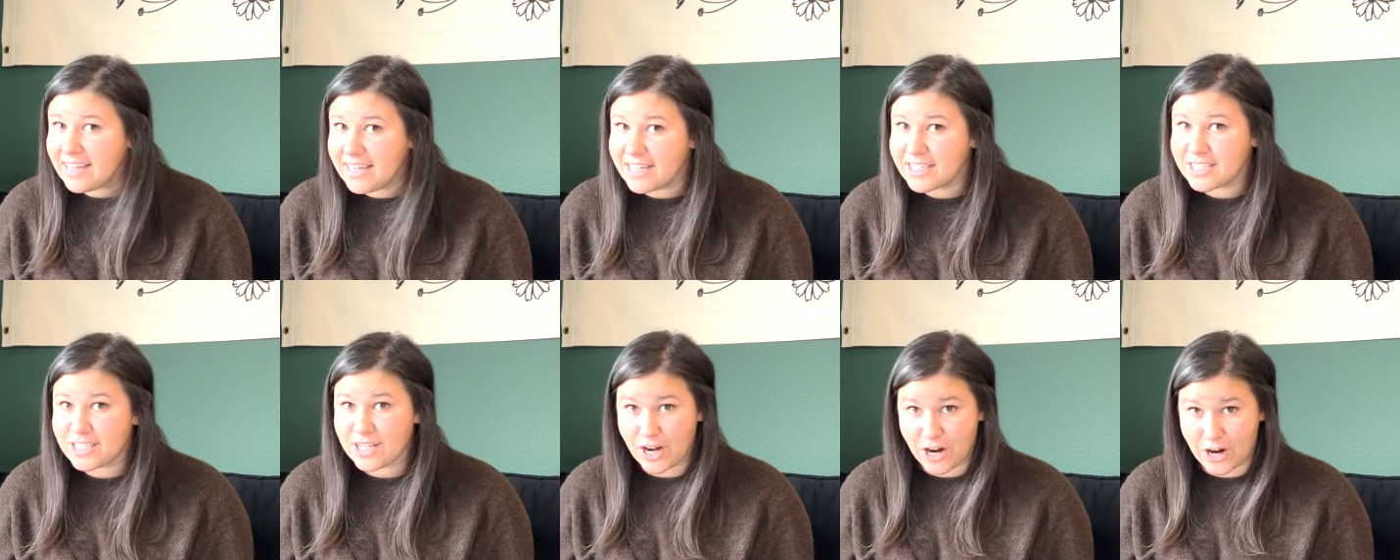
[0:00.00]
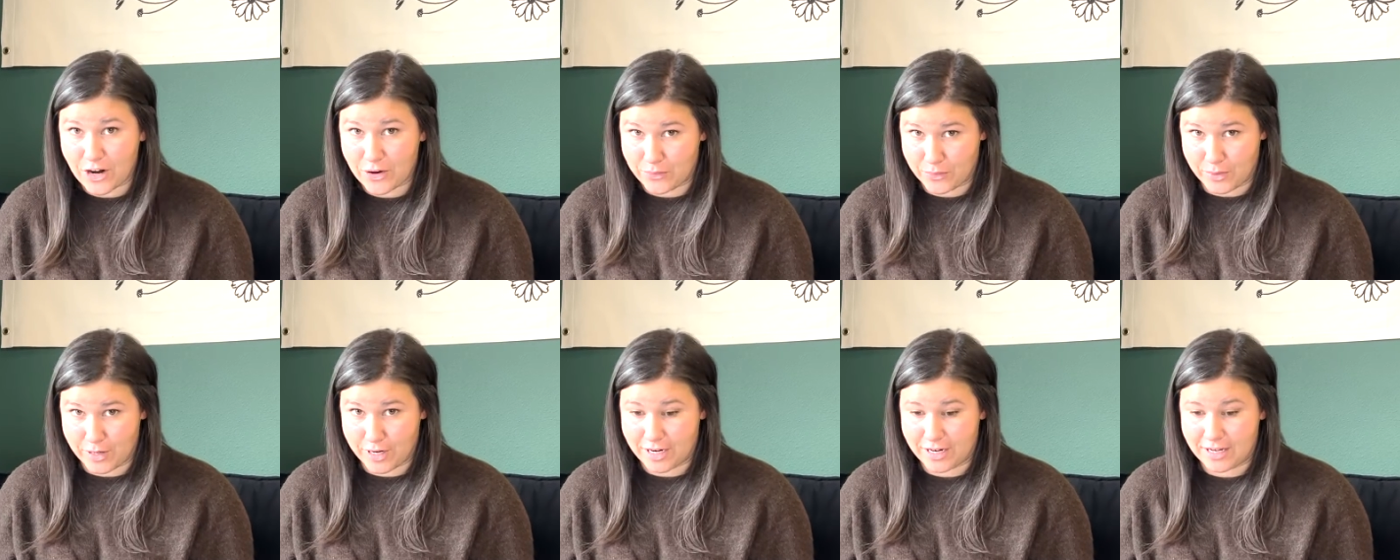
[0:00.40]
is hard
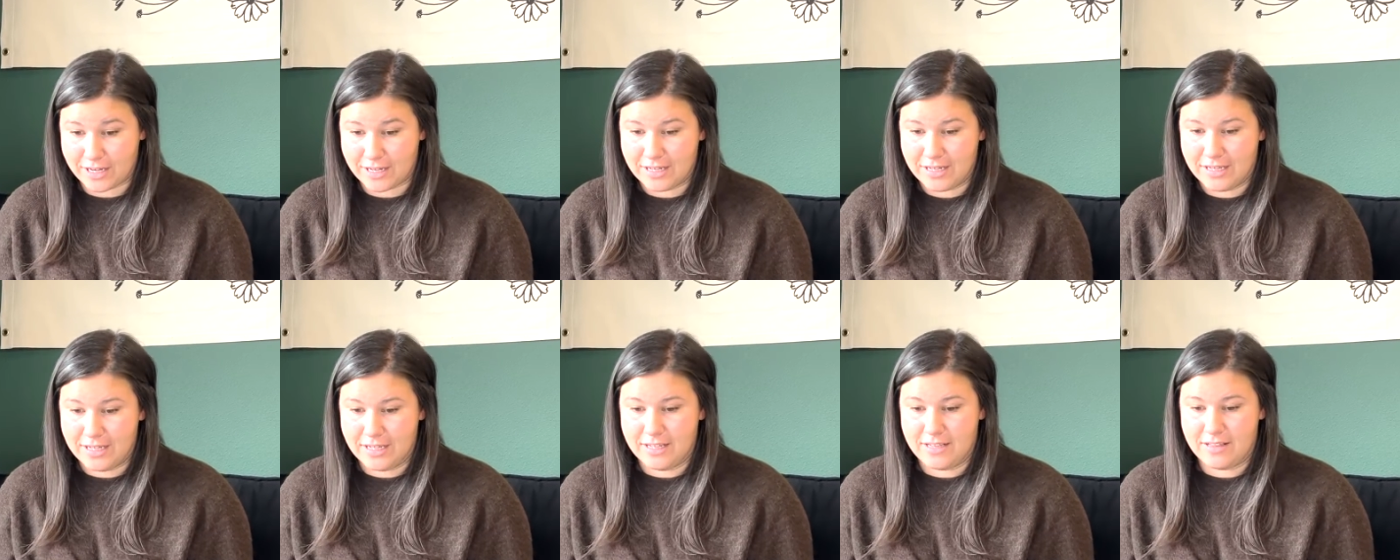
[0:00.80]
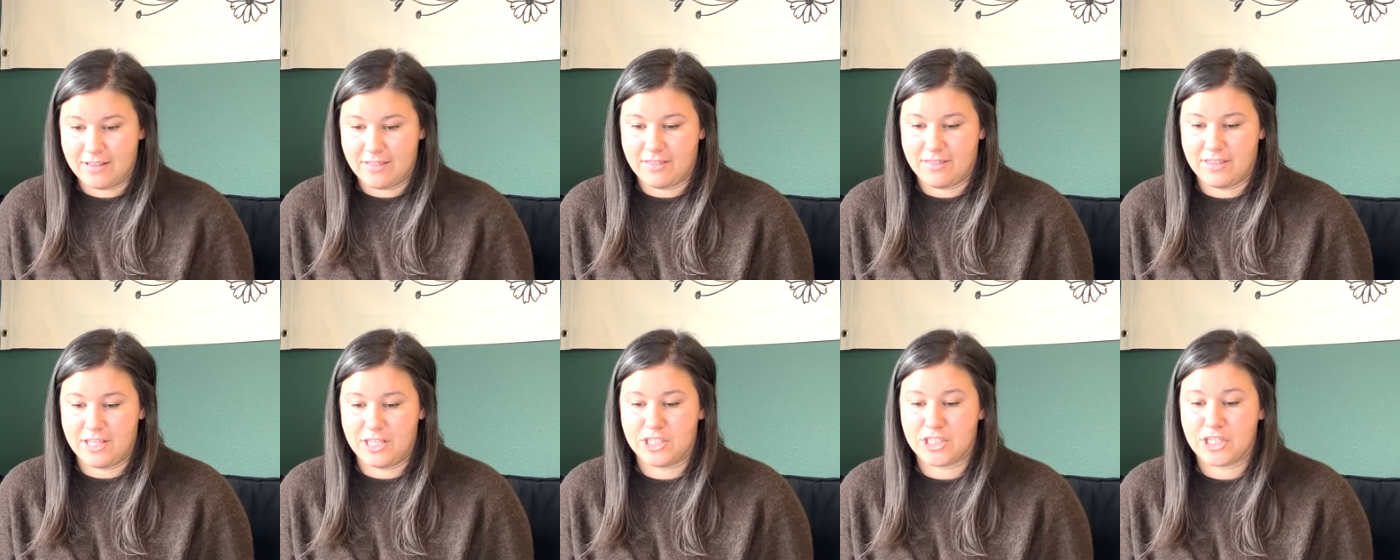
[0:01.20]
work.
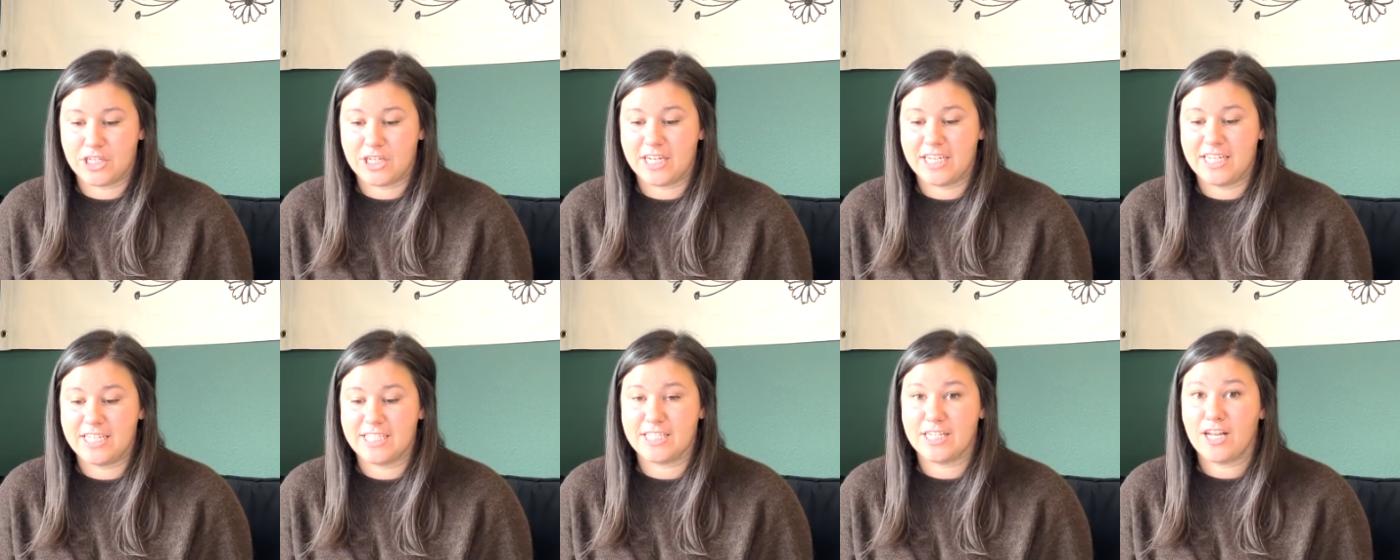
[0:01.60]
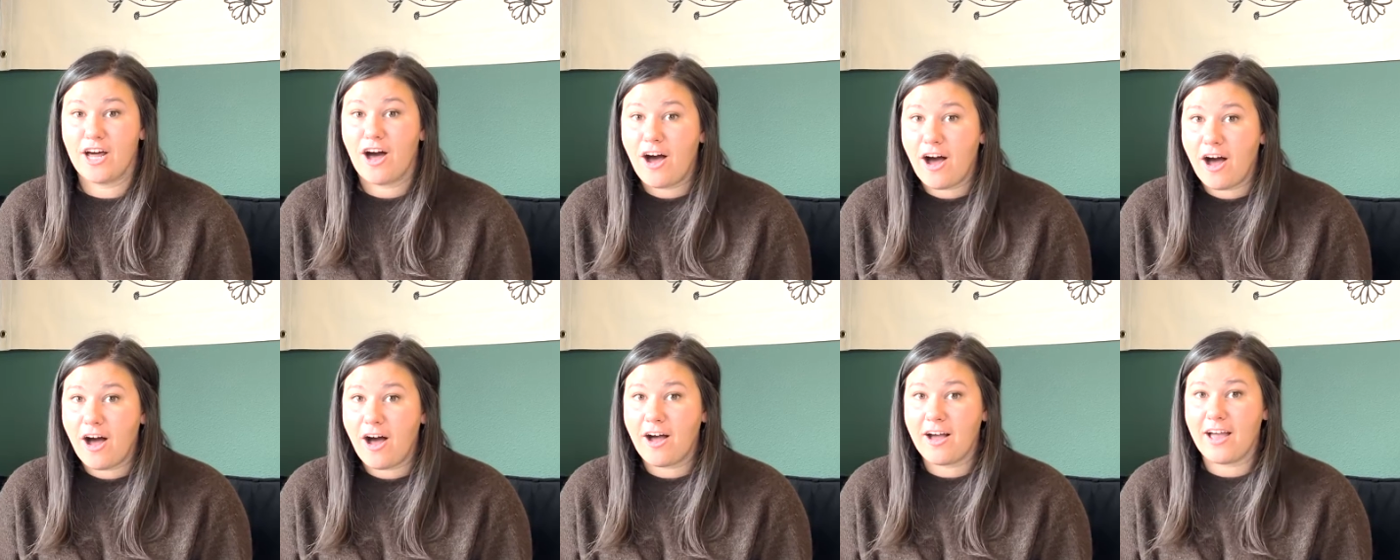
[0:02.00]
The journey is
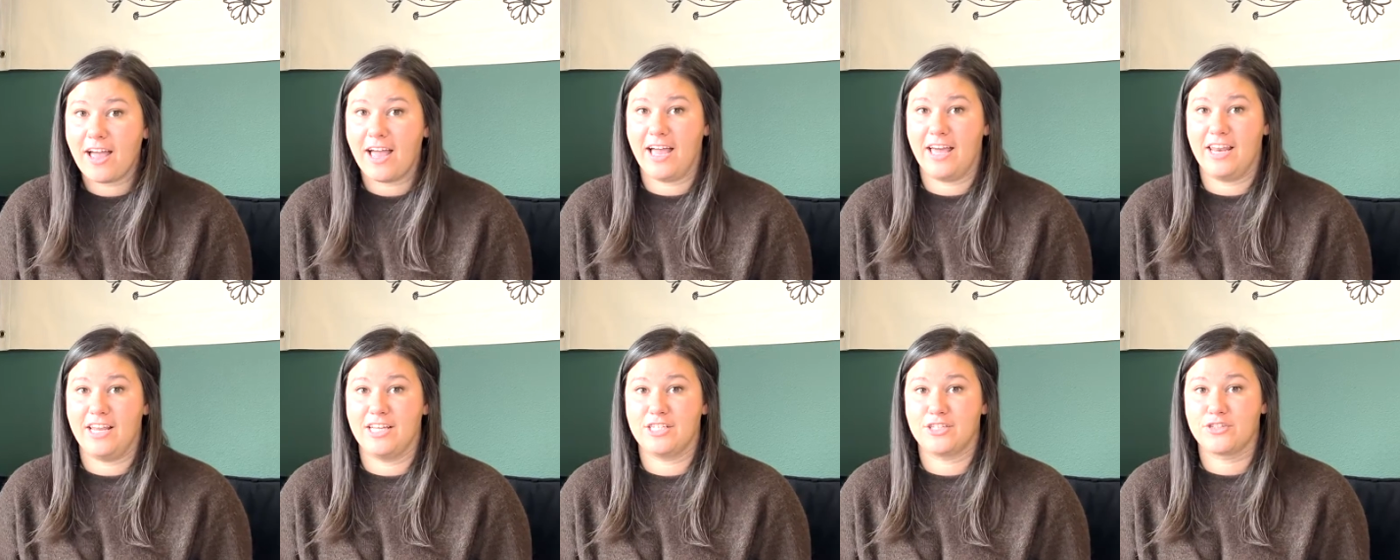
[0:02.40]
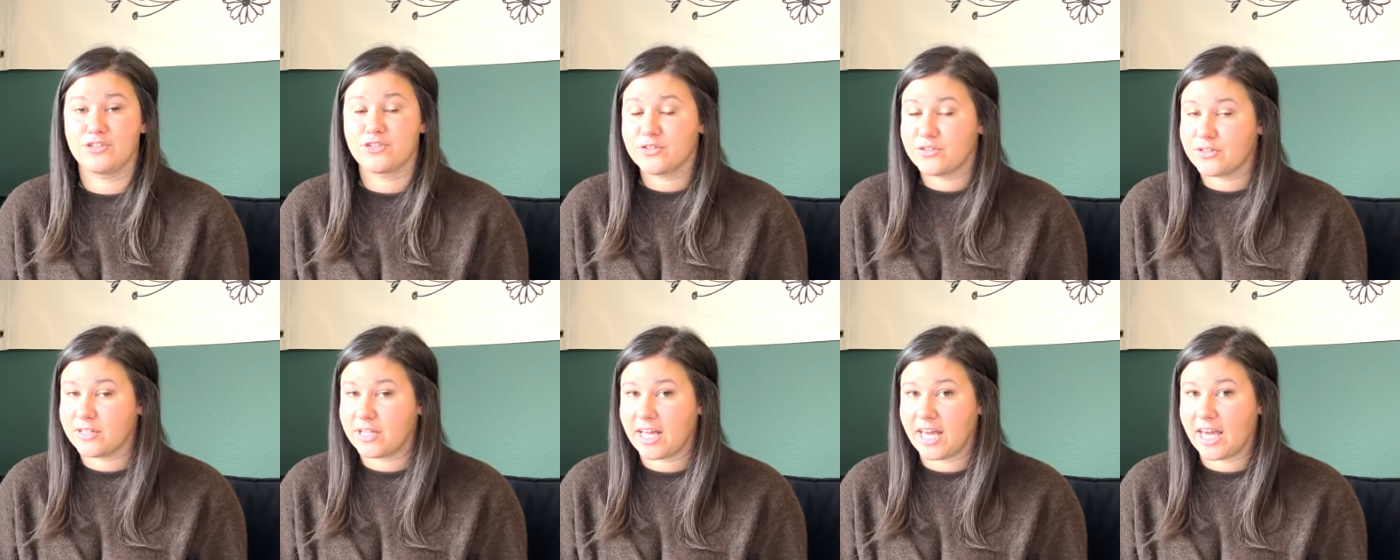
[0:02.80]
long and it's
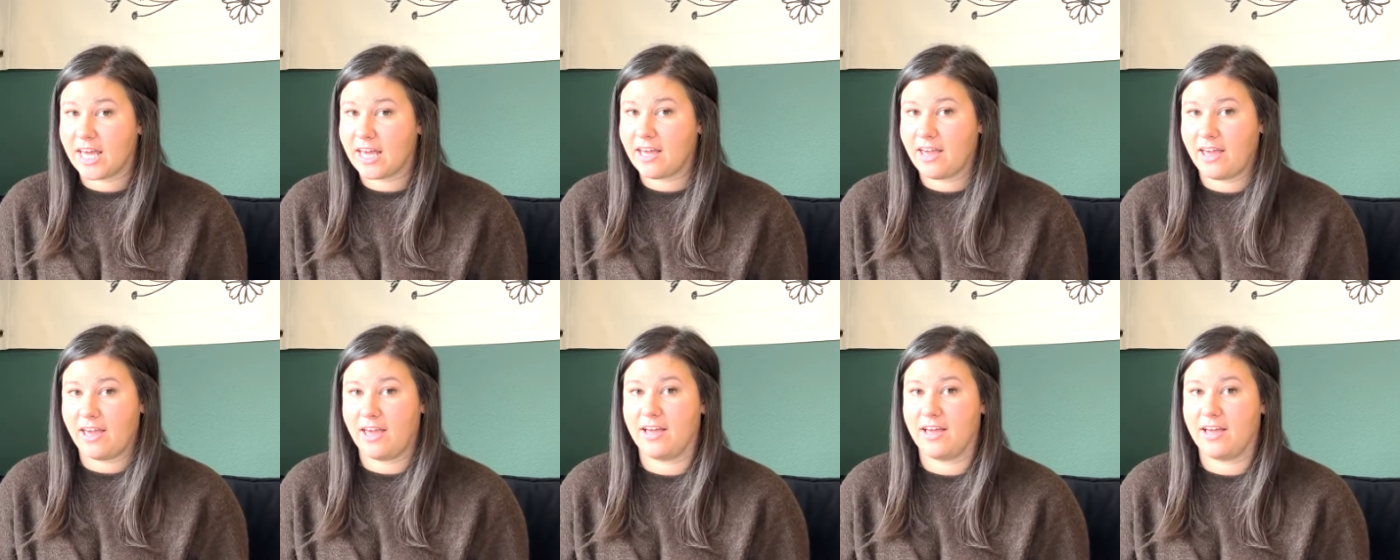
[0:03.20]
grueling,